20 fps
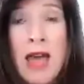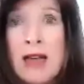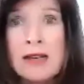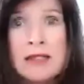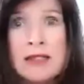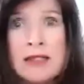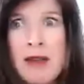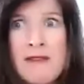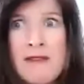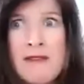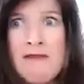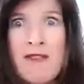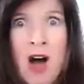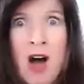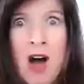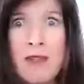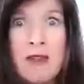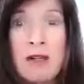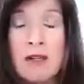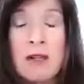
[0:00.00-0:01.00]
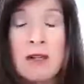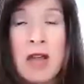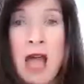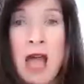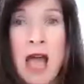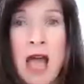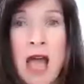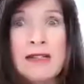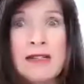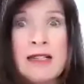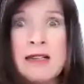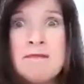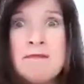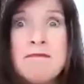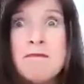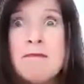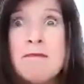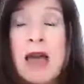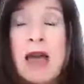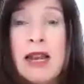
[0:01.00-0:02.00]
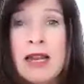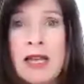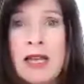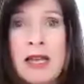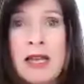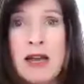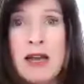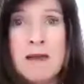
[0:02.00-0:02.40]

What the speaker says: Because my father did many